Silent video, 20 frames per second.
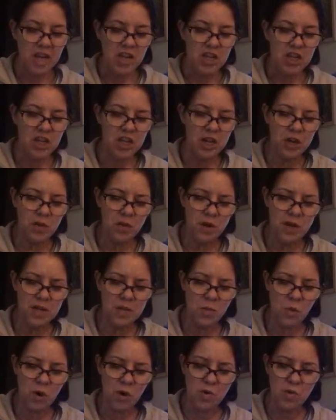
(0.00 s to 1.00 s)
She knew
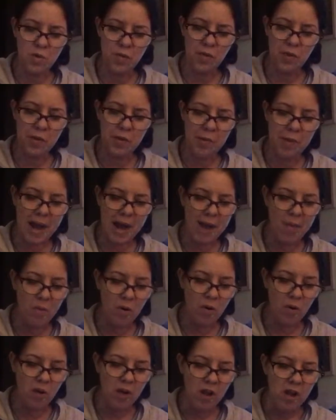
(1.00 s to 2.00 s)
his words were from the
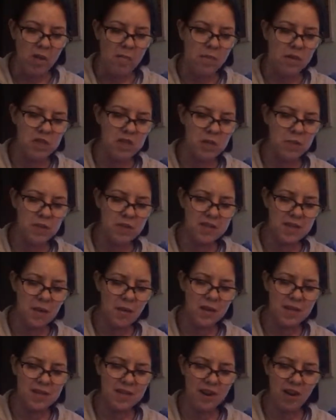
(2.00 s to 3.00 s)
Bible, but she was
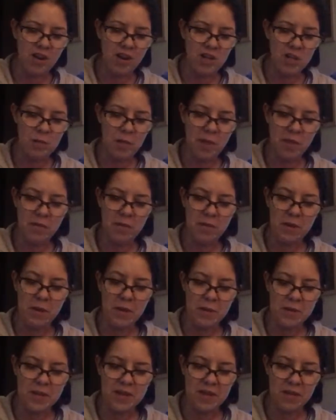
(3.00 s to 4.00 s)
so astonished by the
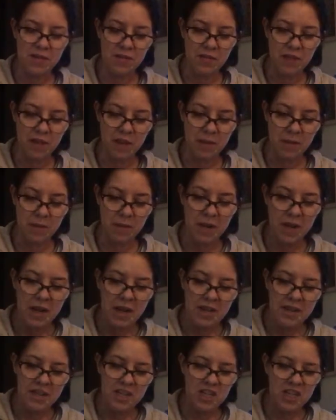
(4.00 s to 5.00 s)
music of them
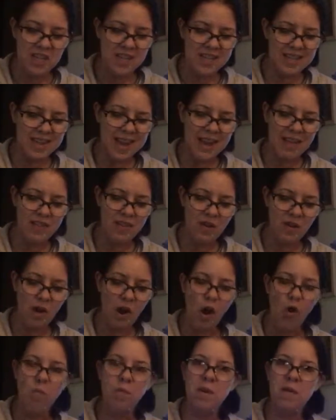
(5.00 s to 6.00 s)
that she sat there
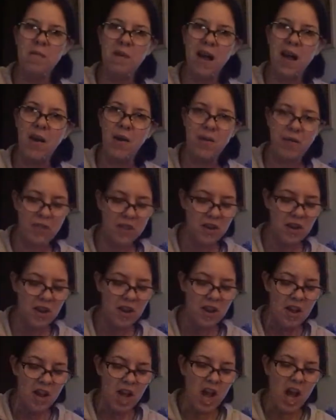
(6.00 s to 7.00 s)
open-mouthed,
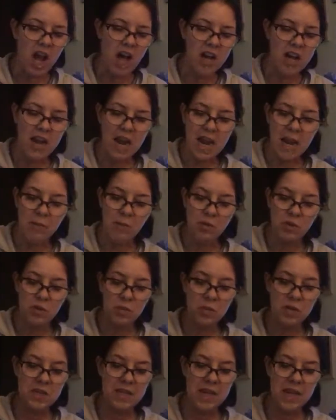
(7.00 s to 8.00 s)
unable to
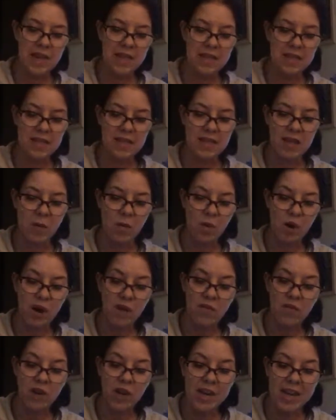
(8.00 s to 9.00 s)
protest that
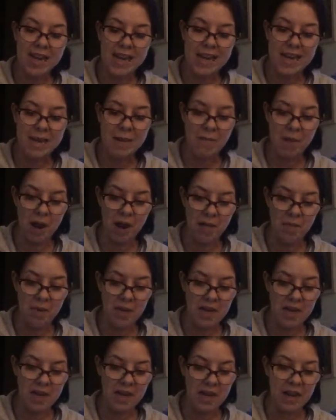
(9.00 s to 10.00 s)
whatever he might
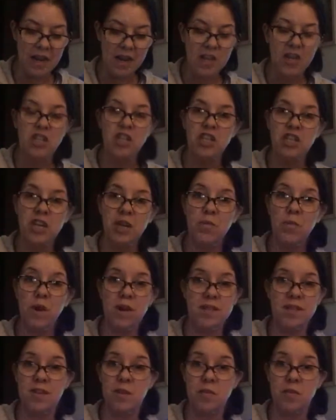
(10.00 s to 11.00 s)
be, she
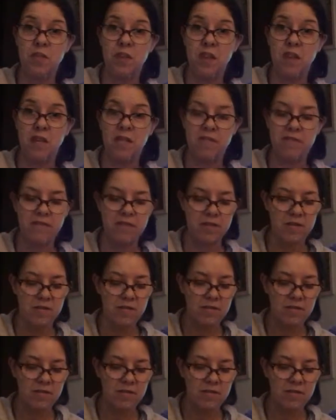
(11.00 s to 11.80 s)
was no thief.